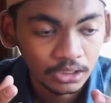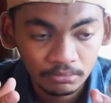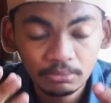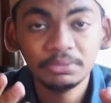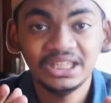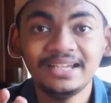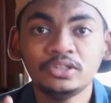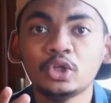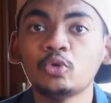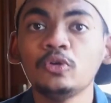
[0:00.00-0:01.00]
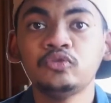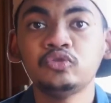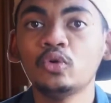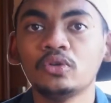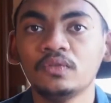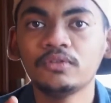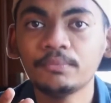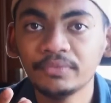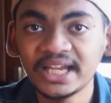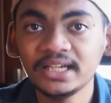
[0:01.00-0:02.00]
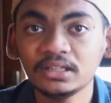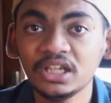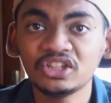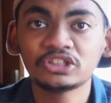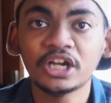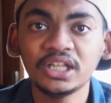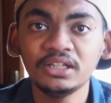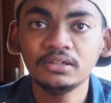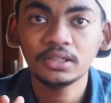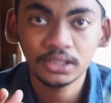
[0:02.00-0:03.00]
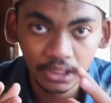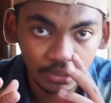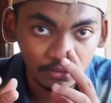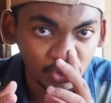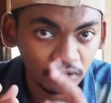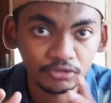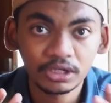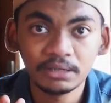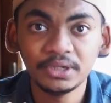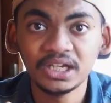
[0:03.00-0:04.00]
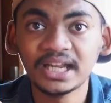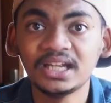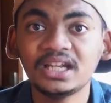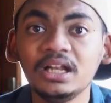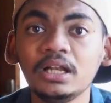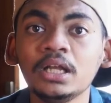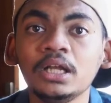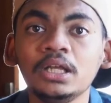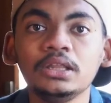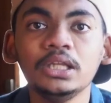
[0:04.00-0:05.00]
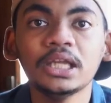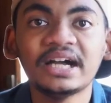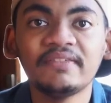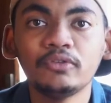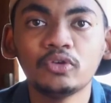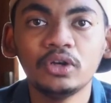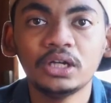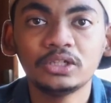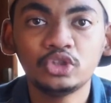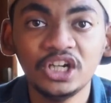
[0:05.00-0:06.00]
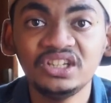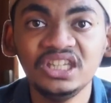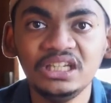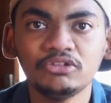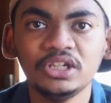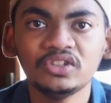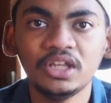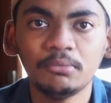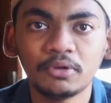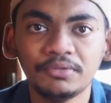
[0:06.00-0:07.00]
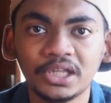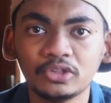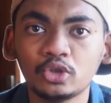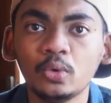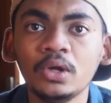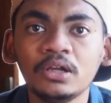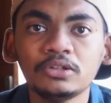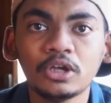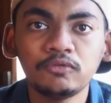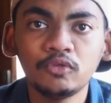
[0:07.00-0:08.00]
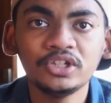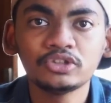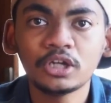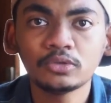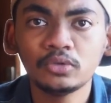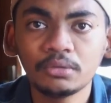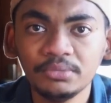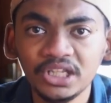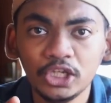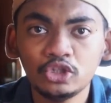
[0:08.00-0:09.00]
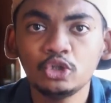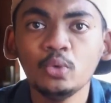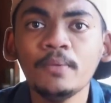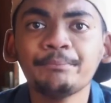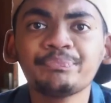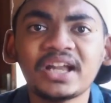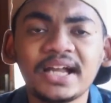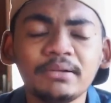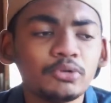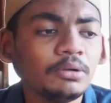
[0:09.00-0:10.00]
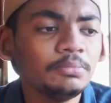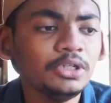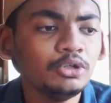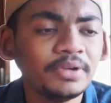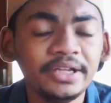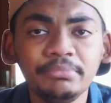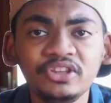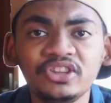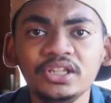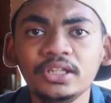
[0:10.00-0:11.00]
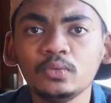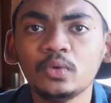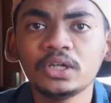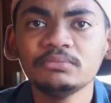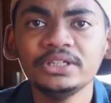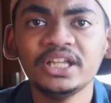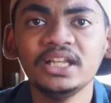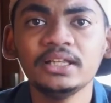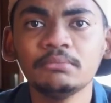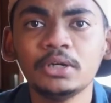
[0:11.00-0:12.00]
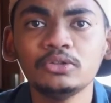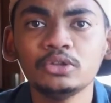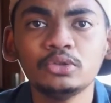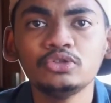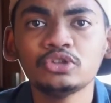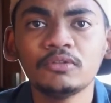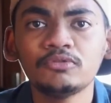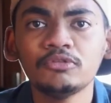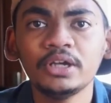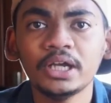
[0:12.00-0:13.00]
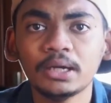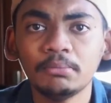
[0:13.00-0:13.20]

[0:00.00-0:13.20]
No, but that's an old phone. From that, they're starting their software update until the iPhone 13 range they are providing. So software is not gonna be issue. And probably you might be thinking, what am I telling about the good software